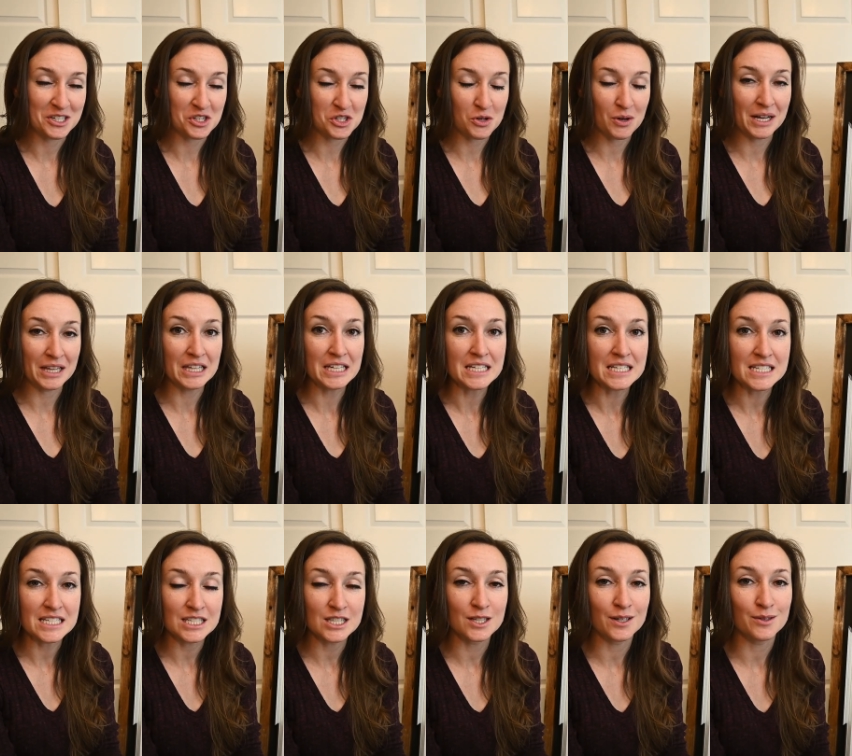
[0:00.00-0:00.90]
So I
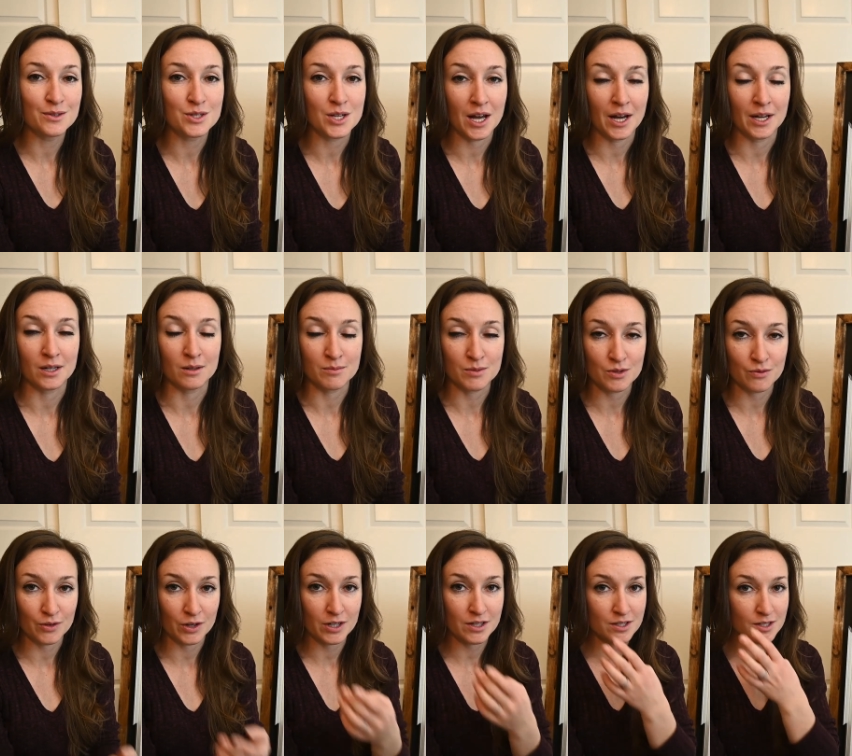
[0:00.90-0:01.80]
listed those items
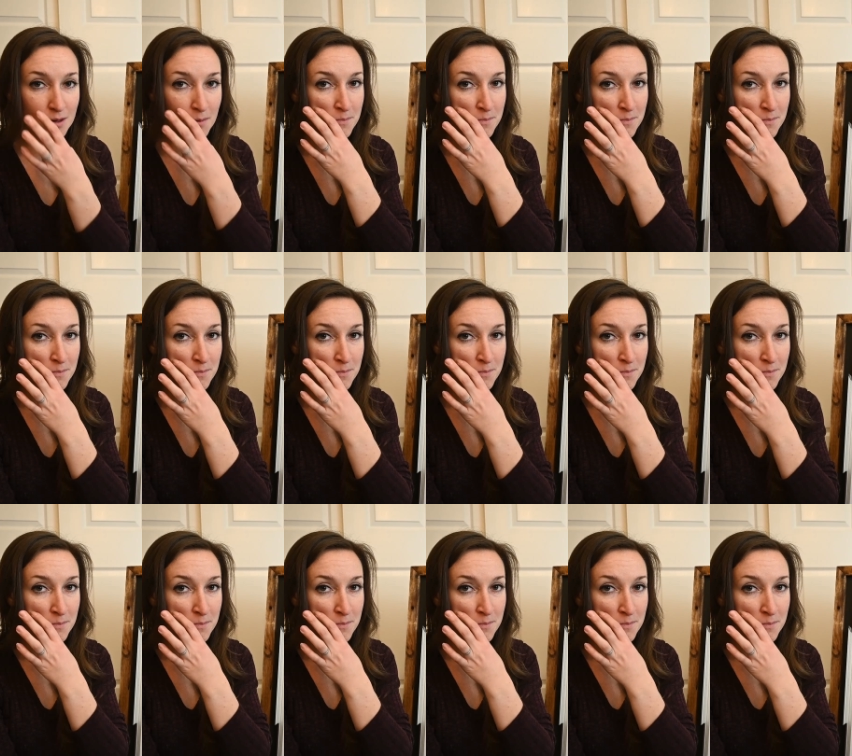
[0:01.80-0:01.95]
first.